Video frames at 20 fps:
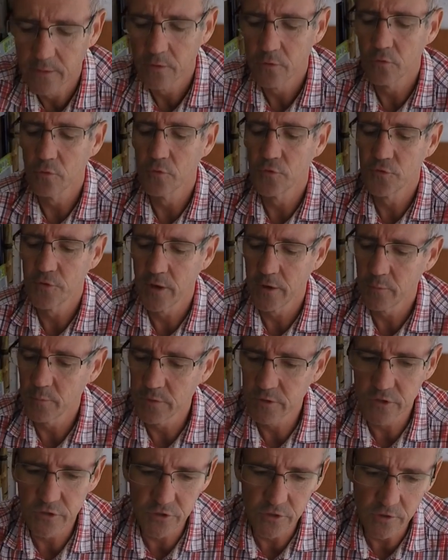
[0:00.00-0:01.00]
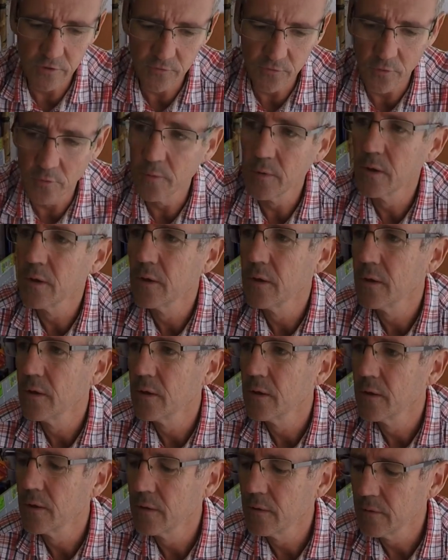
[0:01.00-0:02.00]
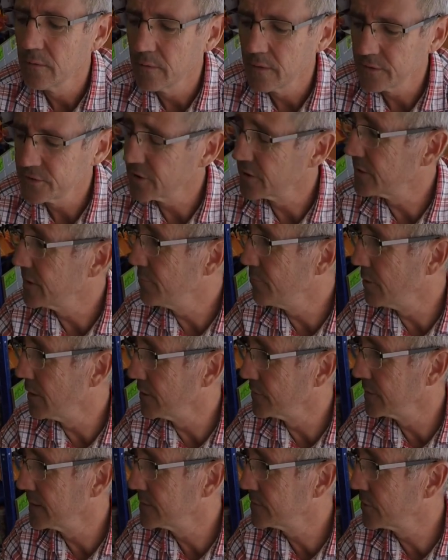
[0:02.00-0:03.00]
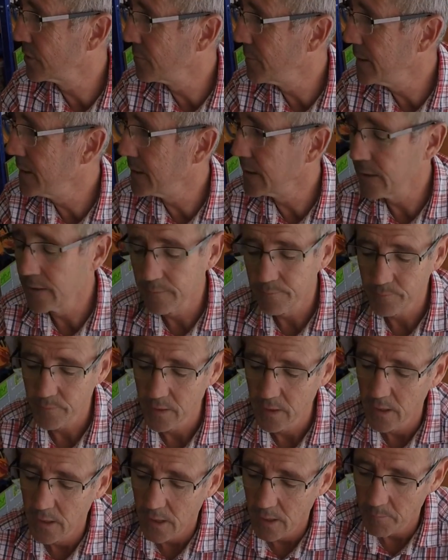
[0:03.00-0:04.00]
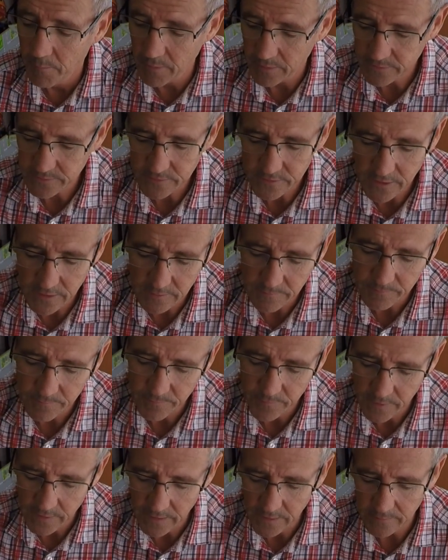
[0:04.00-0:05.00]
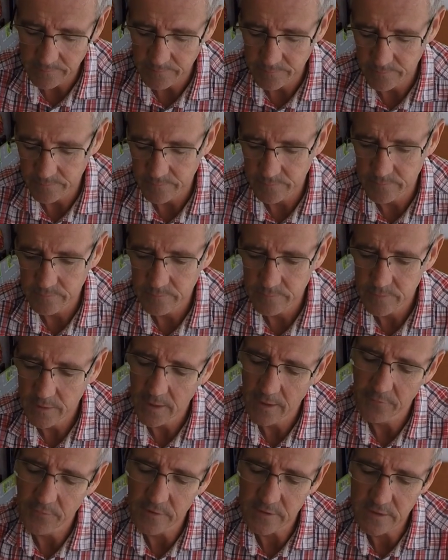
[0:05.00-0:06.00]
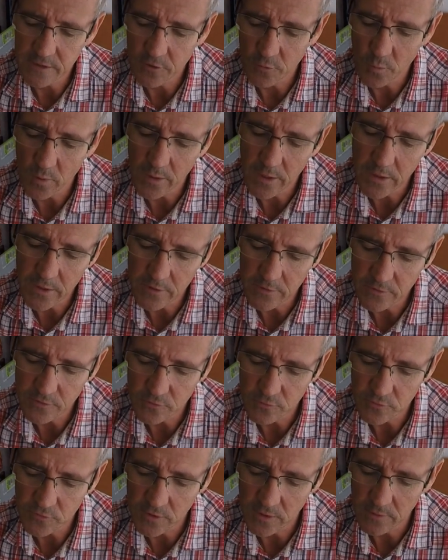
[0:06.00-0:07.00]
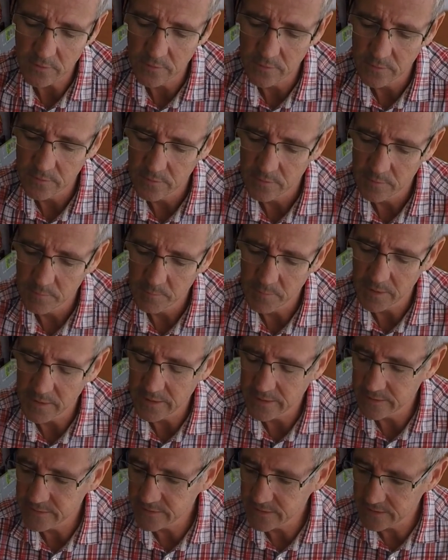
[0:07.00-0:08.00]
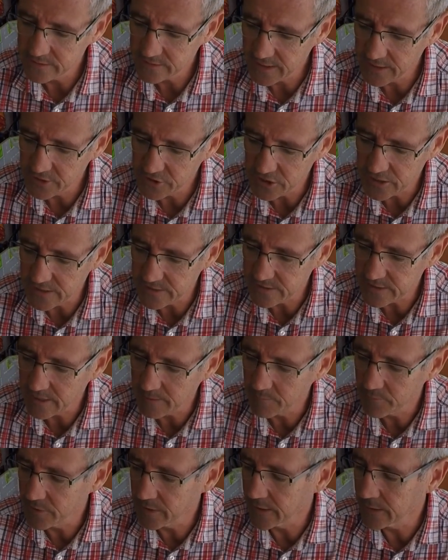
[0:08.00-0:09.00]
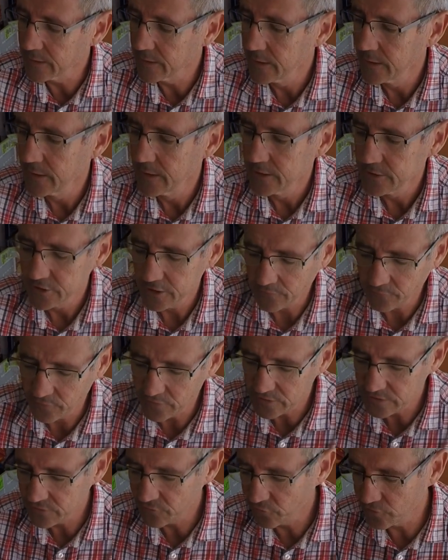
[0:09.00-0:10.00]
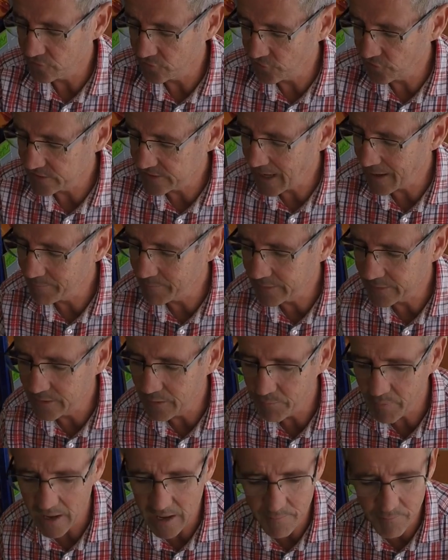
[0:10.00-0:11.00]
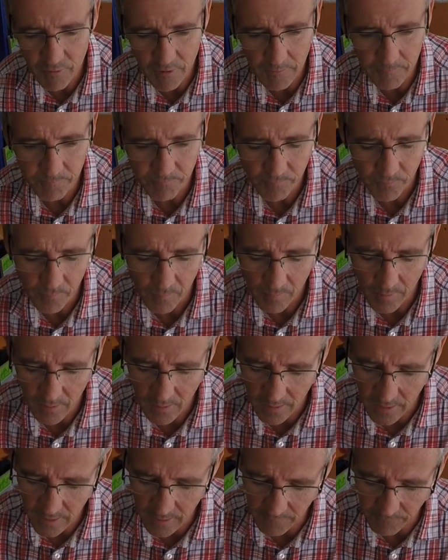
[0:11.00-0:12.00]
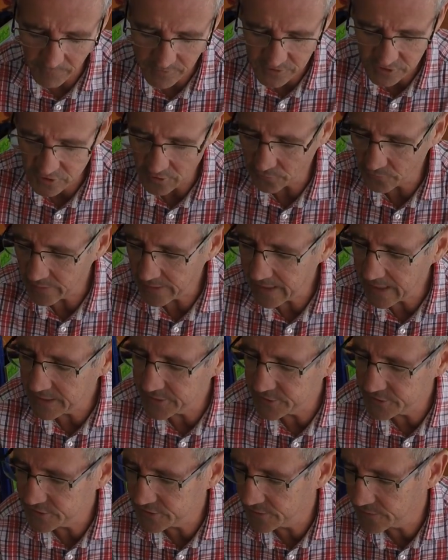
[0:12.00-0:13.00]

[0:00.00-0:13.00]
also, which is useful. Actually, I didn't realise I had so many, but yeah, I have this little one I use also, but it's essentially the same thing, just for dampening the paper, for softening edges